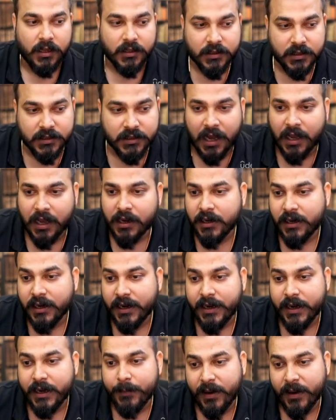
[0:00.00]
These are
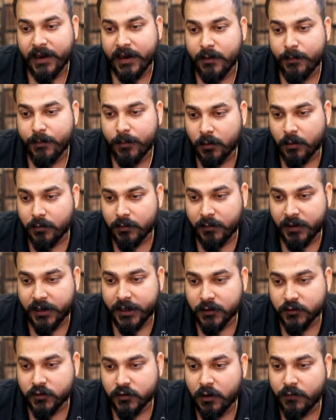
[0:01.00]
independent
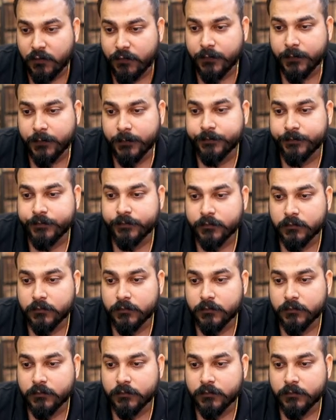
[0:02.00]
probabilities of